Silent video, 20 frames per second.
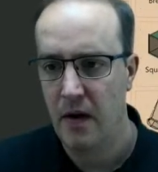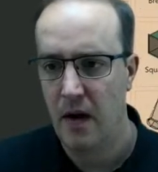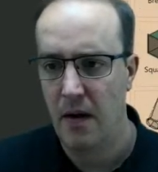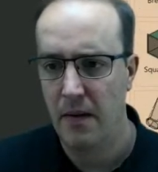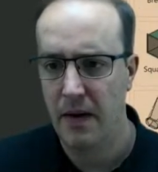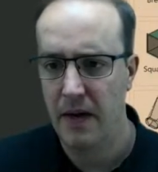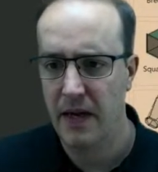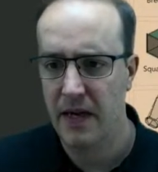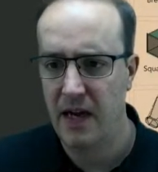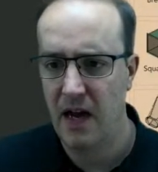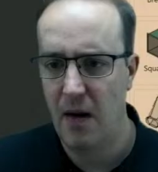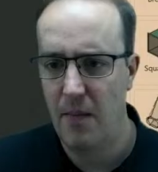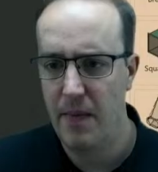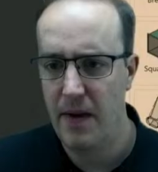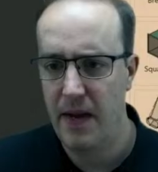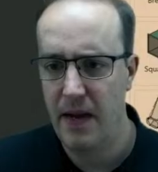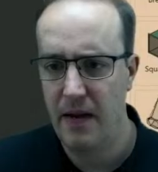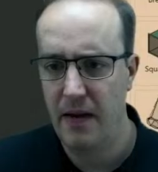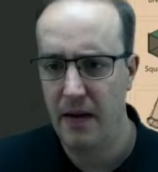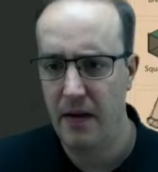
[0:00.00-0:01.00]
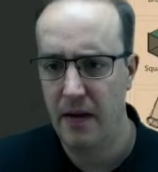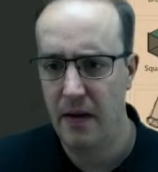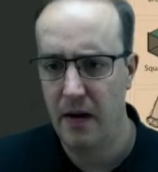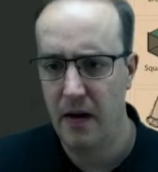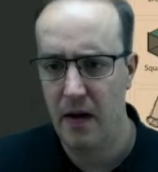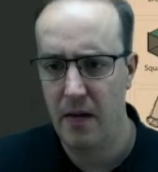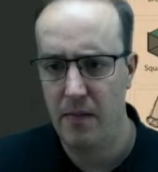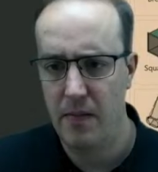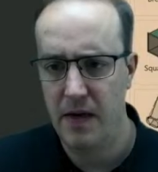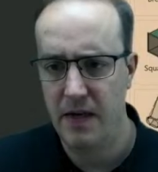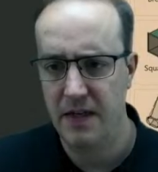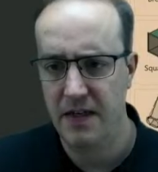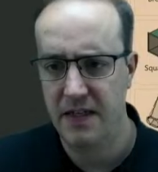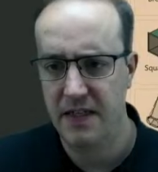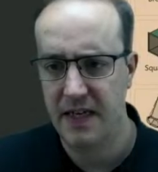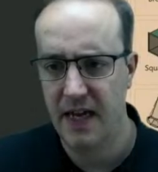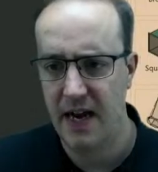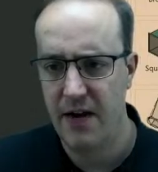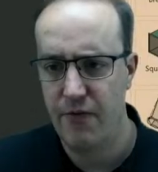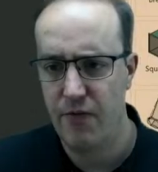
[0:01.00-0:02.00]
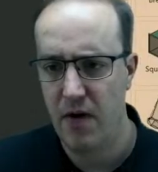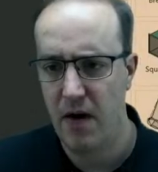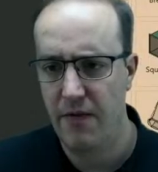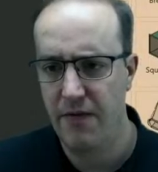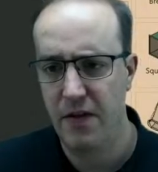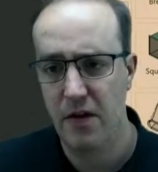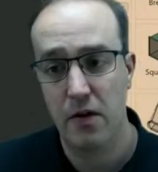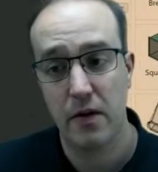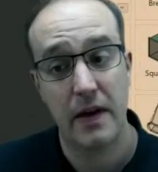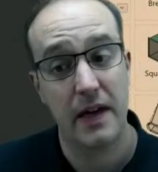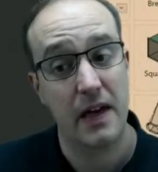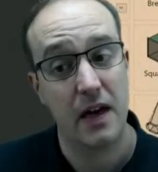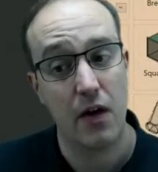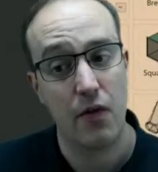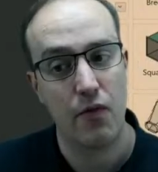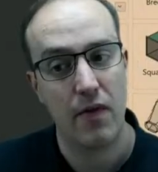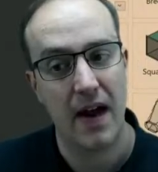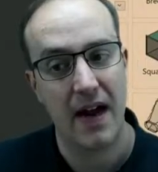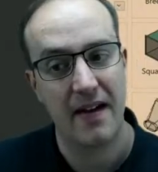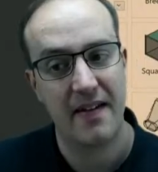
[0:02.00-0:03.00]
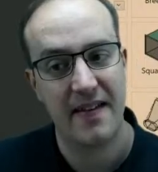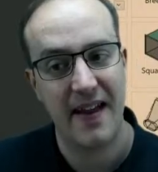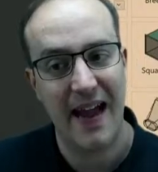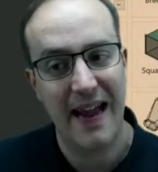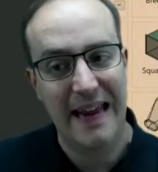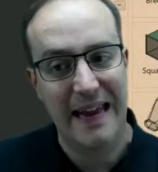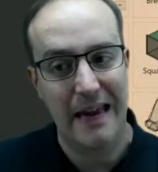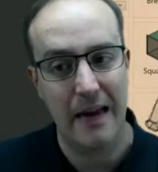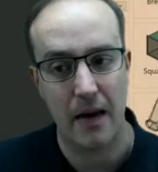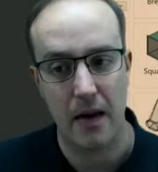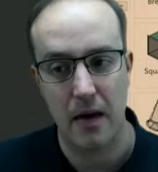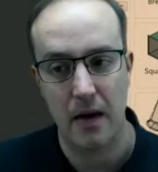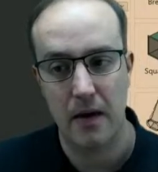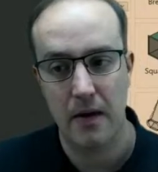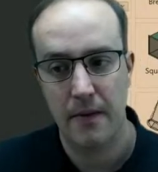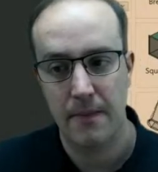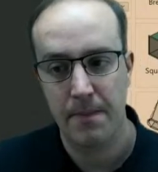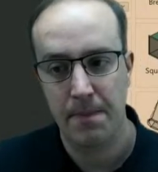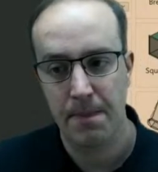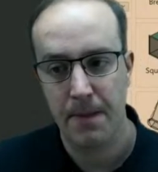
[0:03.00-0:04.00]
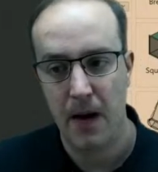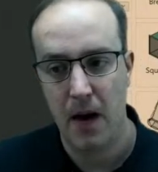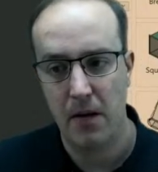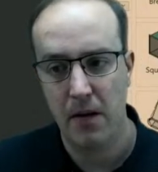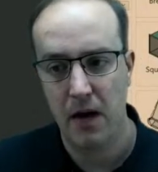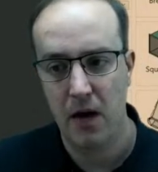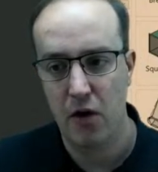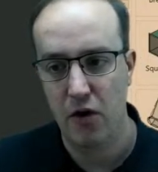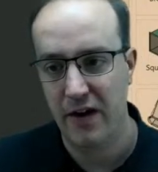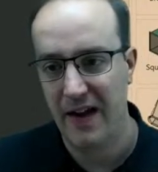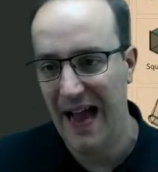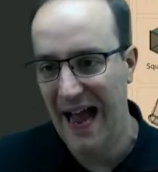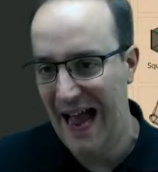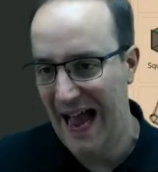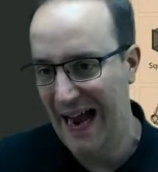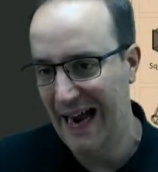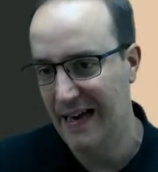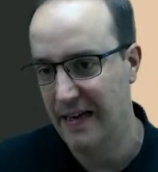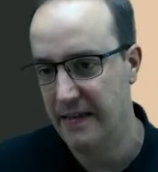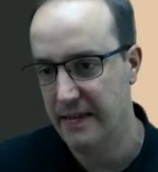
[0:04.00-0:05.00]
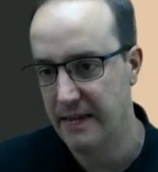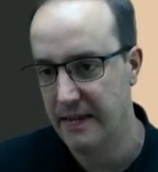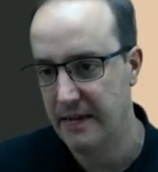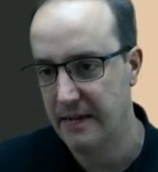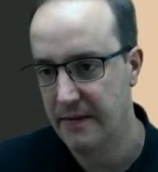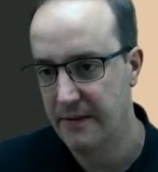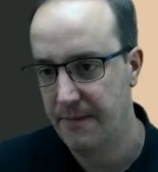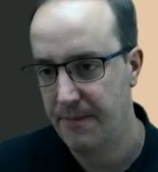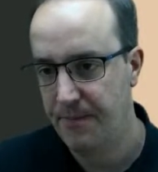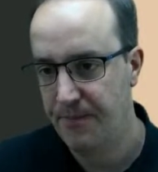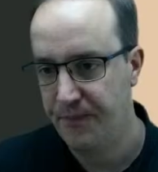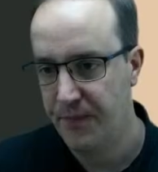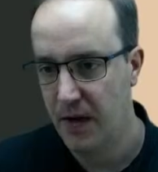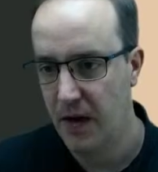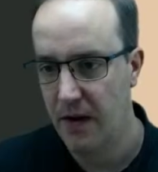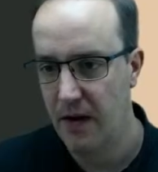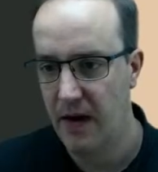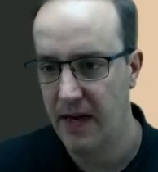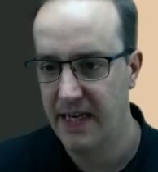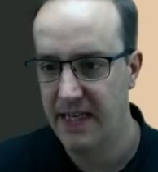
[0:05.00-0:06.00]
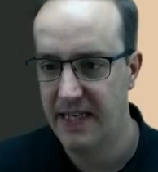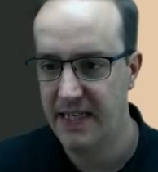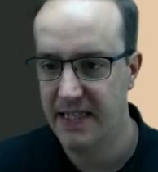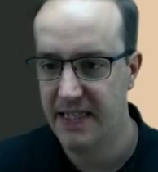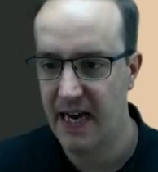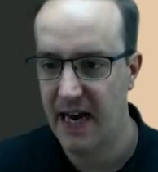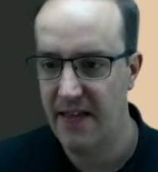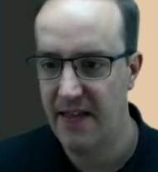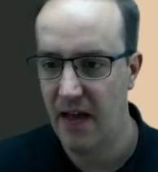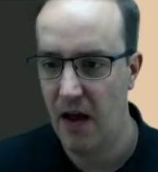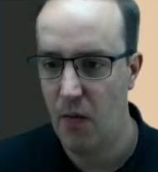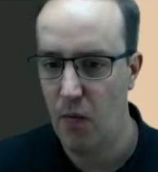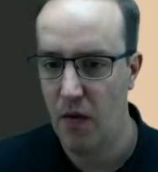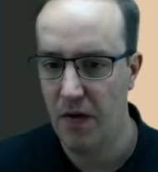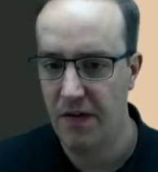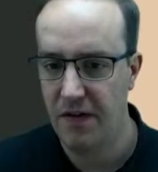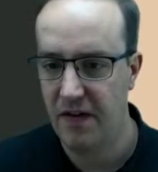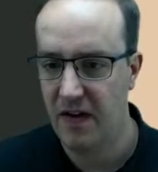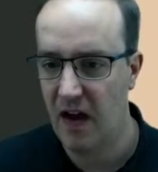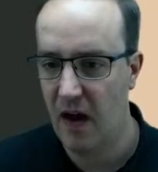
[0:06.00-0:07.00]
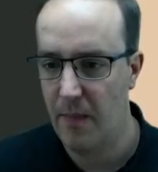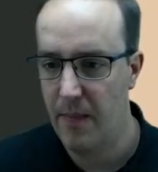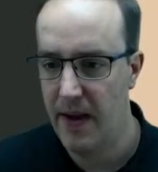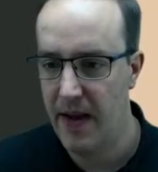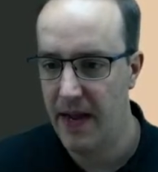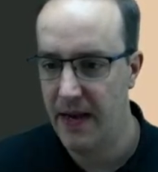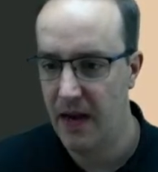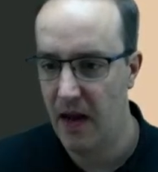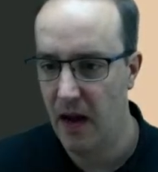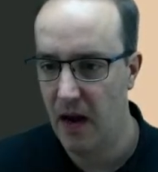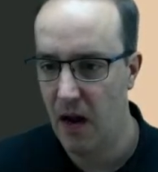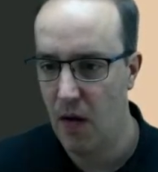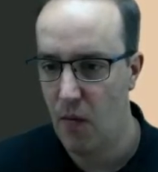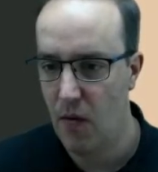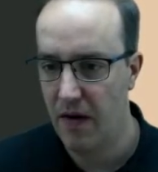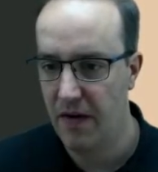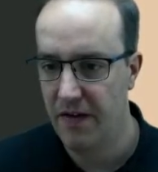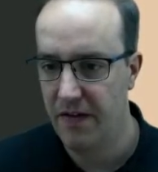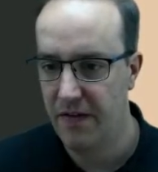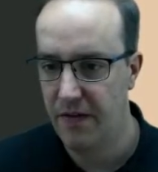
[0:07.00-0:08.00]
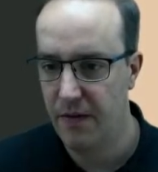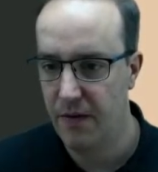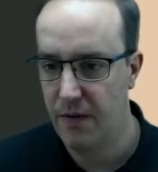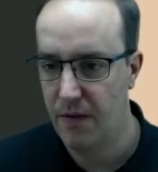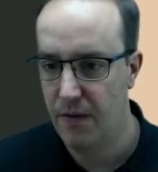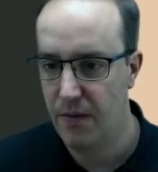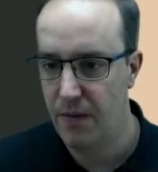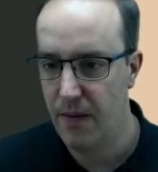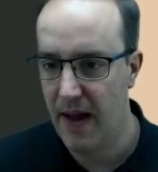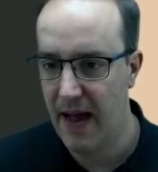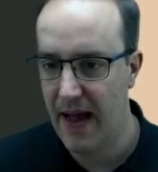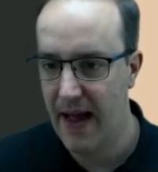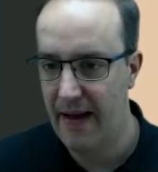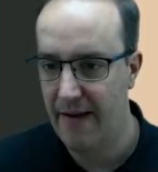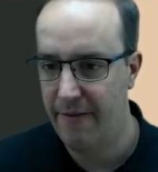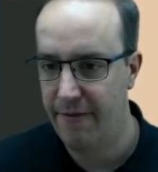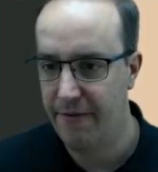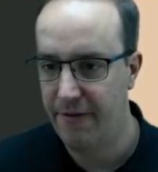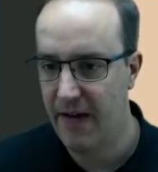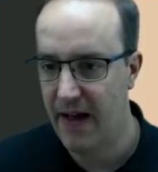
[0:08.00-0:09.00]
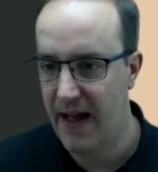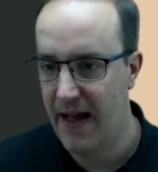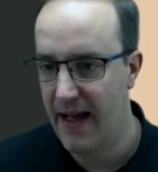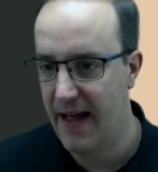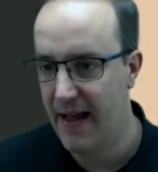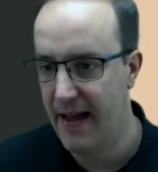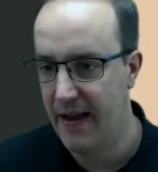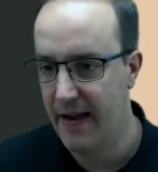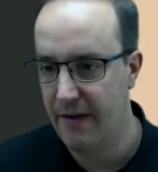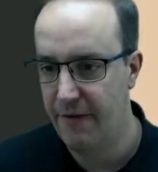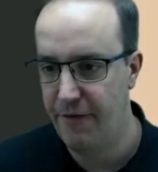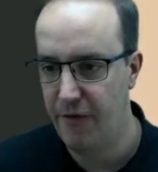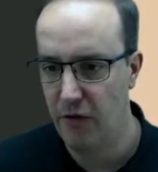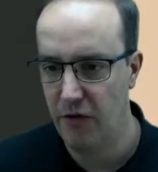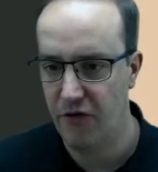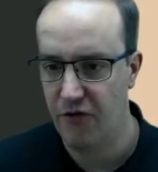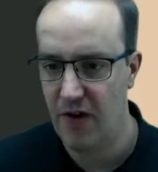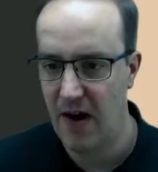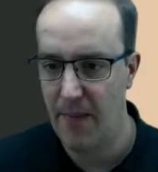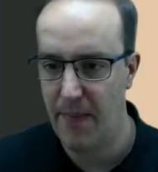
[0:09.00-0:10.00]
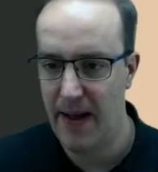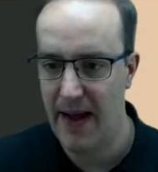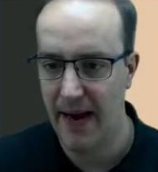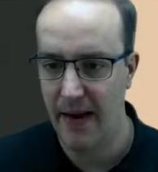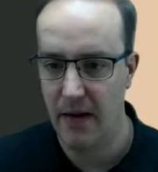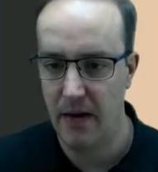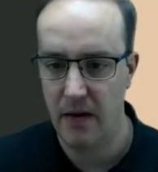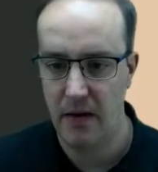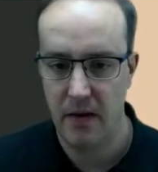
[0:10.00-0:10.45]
I'm going to come in and say, rather than looking at rectangular, I'm going to look at hangers. And I can say that I want to come in and I want to have a full strap hanger,